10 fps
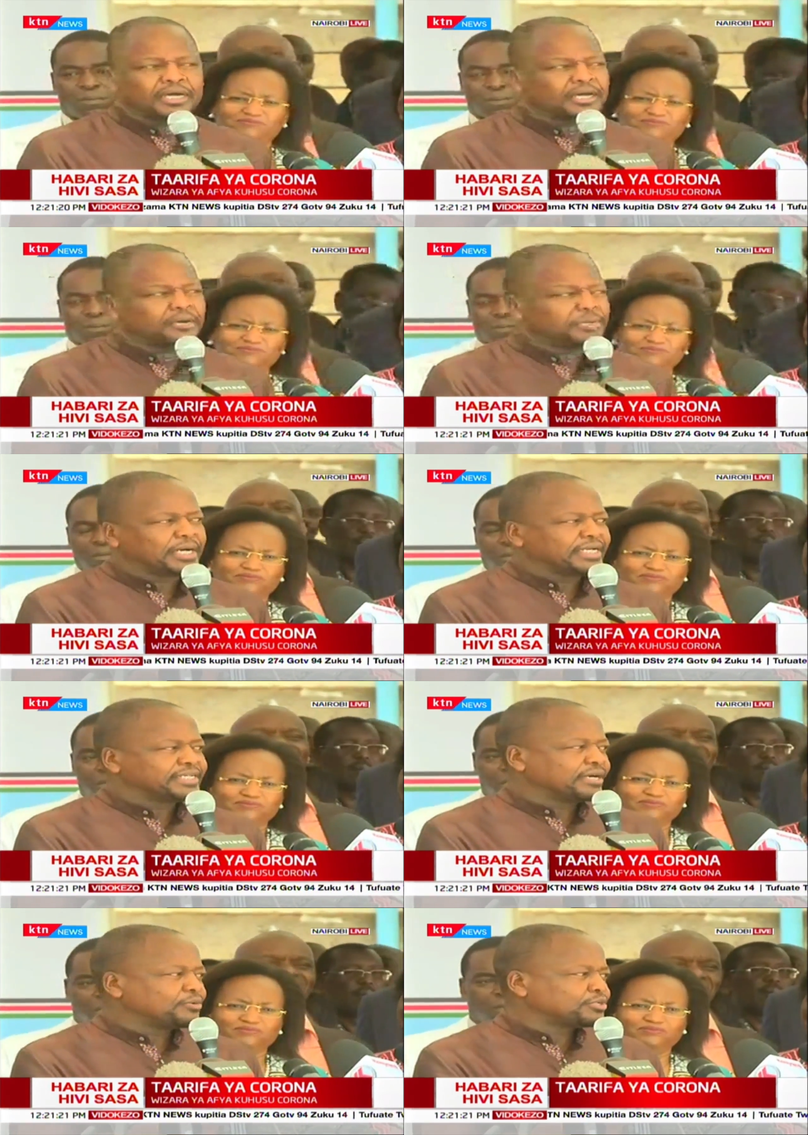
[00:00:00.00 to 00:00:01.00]
Speaker 1: uh,
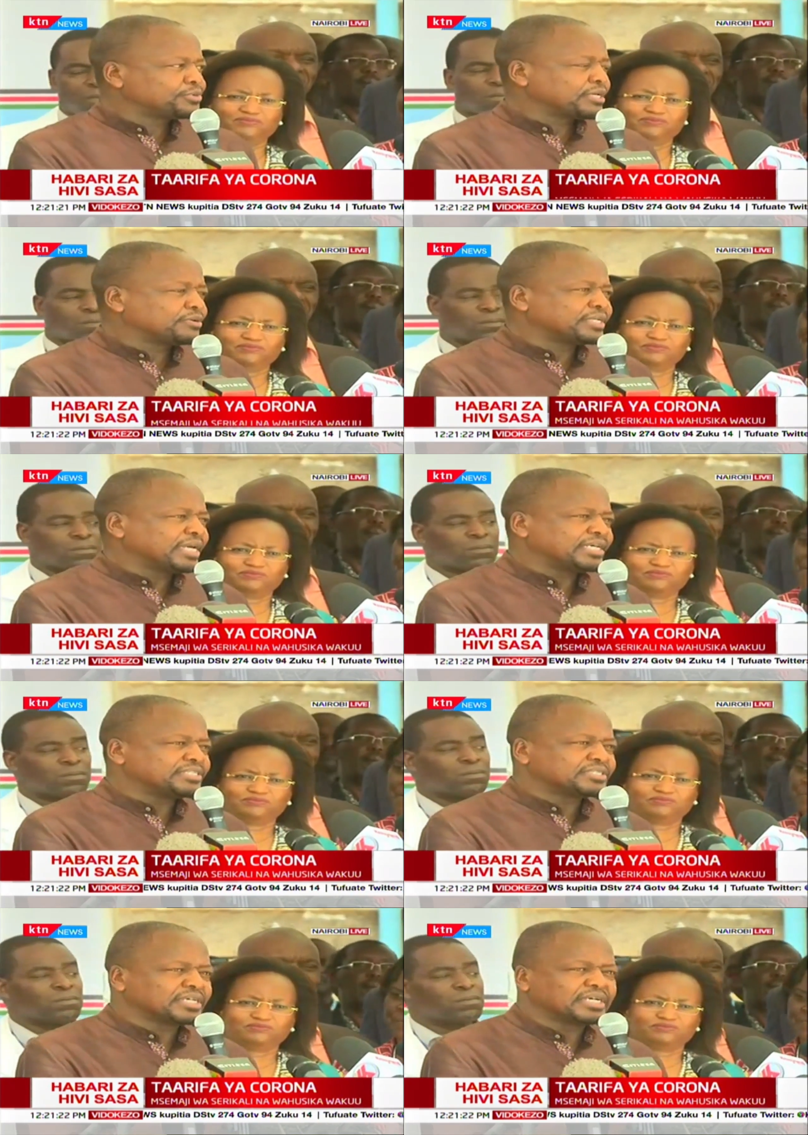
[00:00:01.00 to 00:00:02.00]
and I want to
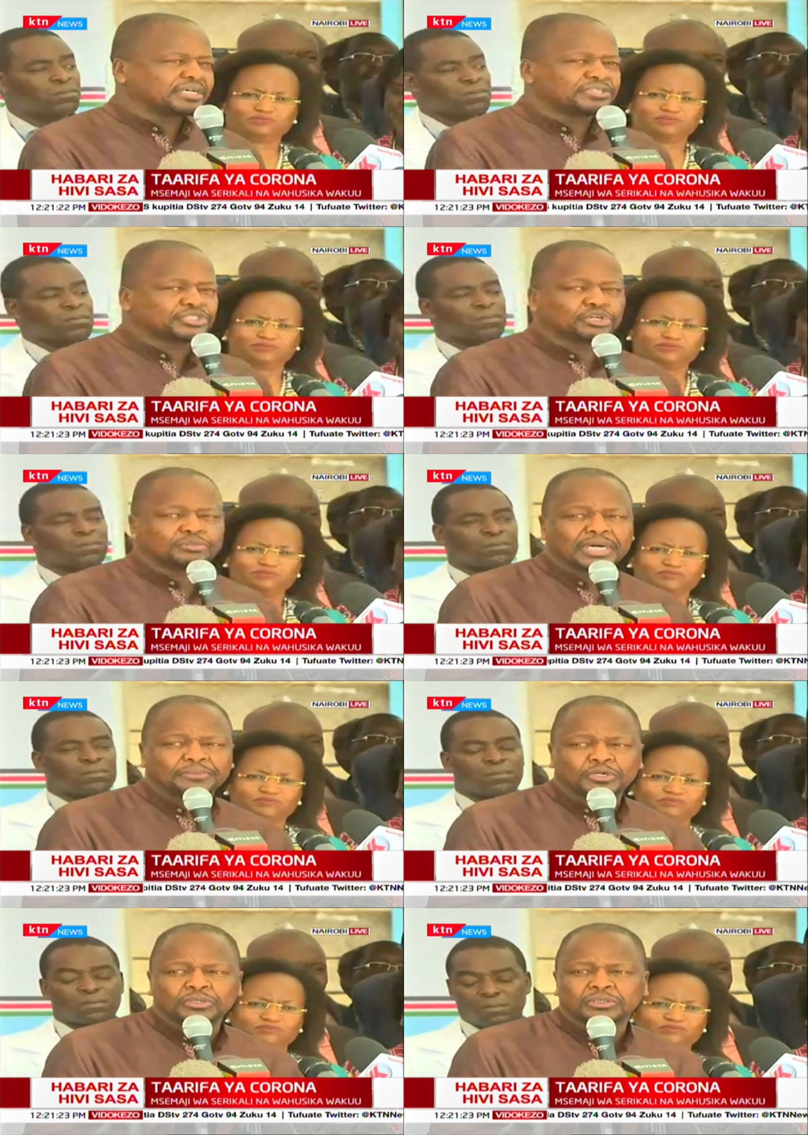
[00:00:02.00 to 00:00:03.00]
recognize uh, Raychelle
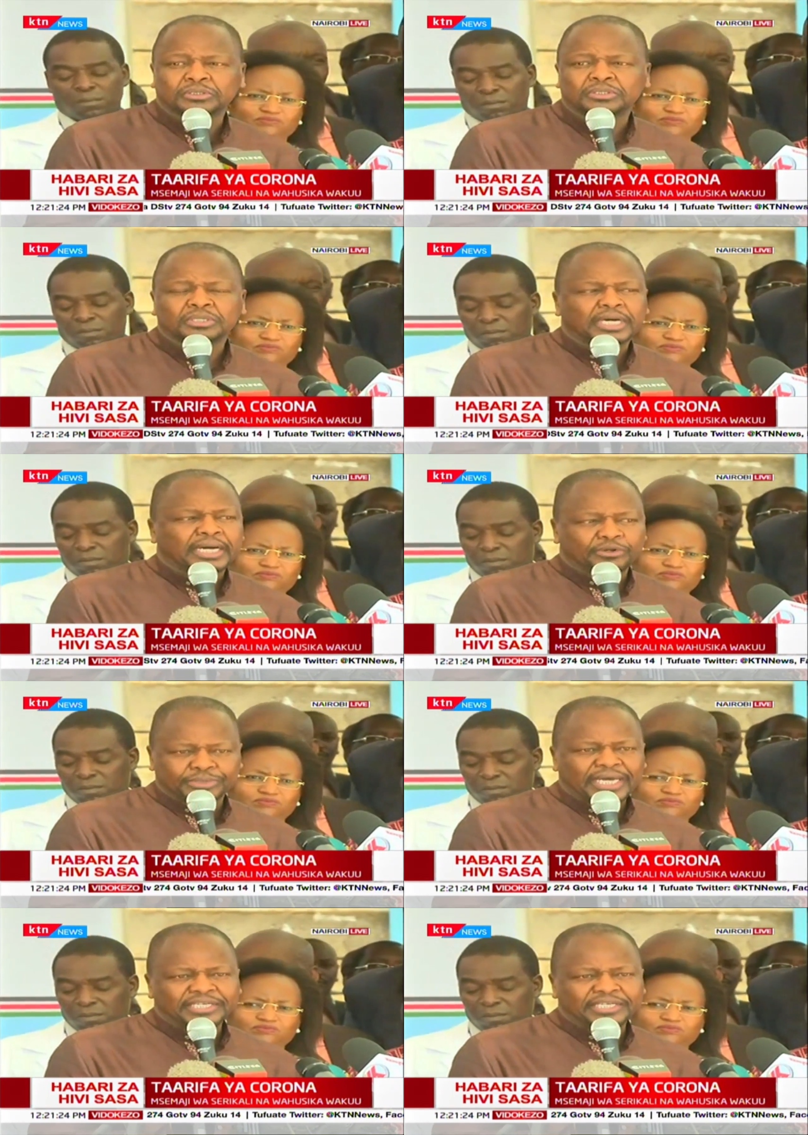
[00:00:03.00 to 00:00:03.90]
Omamo, and I would